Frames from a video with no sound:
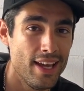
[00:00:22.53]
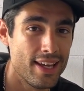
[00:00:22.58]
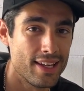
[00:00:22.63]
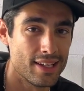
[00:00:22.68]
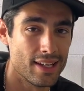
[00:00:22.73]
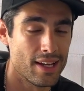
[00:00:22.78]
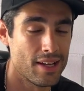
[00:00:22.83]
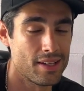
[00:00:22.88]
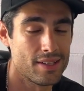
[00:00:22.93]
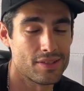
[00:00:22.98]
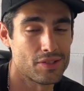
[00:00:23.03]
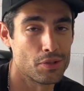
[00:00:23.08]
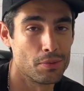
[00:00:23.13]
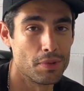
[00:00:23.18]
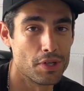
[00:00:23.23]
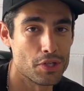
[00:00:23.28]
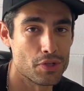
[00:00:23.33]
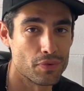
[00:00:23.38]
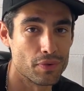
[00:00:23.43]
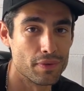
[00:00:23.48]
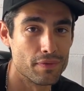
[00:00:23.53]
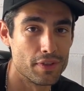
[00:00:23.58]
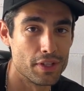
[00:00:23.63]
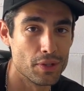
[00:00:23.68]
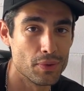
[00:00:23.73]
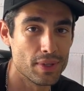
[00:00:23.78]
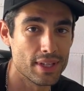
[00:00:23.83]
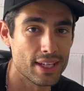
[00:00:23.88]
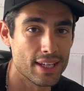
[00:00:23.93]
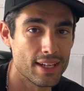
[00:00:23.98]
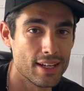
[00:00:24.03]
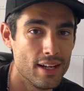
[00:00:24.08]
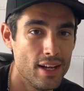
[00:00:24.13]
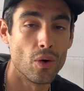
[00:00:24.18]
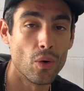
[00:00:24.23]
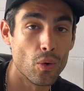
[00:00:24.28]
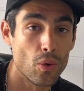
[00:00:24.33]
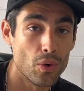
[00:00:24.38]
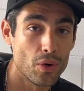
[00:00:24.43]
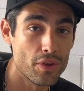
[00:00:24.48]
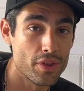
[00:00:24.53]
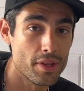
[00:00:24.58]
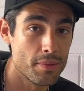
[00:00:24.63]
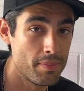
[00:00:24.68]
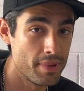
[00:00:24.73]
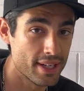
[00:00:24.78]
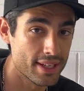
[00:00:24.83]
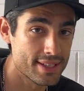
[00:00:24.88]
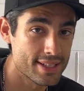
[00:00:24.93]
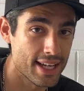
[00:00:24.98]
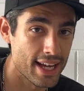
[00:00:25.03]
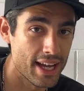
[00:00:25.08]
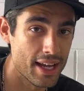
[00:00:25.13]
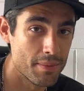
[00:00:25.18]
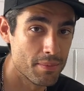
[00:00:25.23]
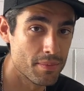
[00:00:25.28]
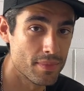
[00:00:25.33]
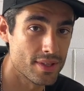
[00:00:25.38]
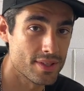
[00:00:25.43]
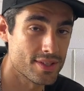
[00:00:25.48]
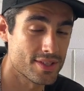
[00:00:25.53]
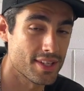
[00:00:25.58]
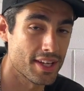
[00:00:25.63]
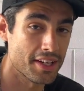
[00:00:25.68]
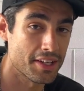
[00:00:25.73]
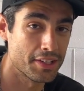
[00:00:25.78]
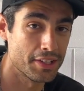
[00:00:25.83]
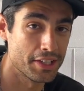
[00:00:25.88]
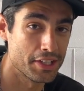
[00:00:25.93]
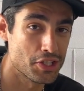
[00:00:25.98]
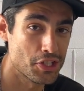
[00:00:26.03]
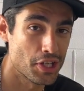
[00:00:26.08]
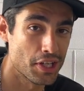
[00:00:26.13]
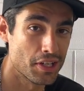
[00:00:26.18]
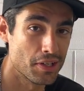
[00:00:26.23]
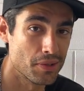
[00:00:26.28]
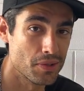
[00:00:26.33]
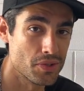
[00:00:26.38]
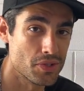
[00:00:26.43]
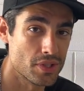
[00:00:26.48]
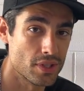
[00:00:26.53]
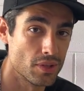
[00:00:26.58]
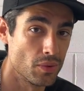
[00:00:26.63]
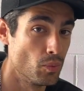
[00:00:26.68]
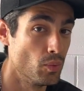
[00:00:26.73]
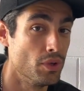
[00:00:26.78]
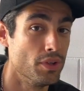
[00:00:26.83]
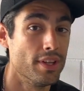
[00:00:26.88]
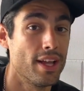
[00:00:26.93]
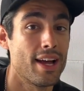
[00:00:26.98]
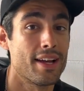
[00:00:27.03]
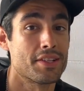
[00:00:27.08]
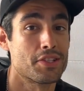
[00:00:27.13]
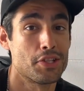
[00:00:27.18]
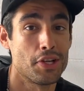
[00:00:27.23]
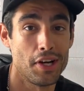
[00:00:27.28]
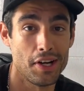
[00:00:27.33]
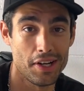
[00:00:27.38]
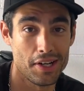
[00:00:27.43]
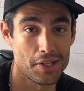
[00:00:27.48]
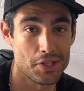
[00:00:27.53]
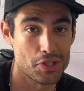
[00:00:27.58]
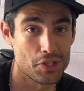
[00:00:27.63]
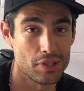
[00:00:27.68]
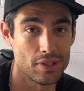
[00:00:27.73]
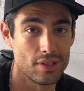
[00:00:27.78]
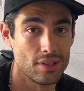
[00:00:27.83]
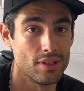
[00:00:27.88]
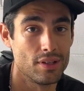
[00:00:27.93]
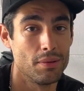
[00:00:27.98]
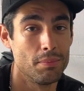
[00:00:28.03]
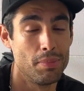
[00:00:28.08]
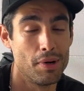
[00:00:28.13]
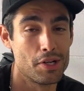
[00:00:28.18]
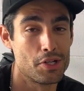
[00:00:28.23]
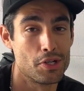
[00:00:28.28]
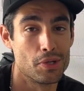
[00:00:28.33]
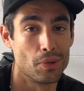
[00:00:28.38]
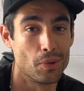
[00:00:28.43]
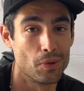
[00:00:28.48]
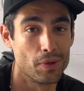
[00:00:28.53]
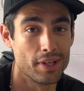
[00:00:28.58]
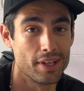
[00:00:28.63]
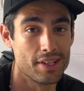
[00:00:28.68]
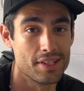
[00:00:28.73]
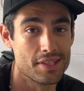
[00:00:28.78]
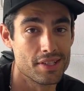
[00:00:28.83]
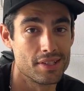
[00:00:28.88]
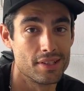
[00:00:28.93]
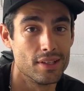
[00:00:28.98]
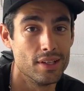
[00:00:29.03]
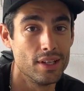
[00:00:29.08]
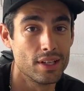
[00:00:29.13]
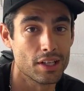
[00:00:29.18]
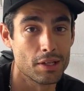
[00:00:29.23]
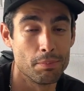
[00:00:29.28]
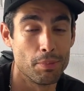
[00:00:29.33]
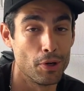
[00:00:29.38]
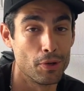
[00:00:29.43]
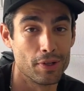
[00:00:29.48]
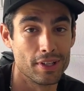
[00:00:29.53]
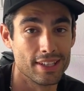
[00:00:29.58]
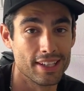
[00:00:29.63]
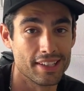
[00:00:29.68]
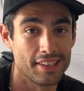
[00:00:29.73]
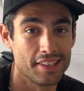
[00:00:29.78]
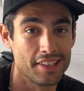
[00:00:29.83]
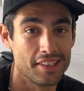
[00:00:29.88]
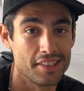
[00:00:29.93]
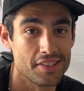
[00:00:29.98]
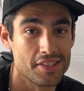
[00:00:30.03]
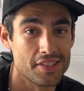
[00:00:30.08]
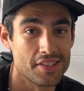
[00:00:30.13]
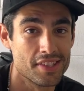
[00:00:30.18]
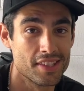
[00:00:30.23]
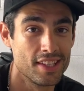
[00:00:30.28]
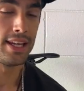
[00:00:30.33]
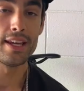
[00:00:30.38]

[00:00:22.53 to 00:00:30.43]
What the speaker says: not so much reviewing it, or the big time cycling channels will not touch a budget-oriented component like this.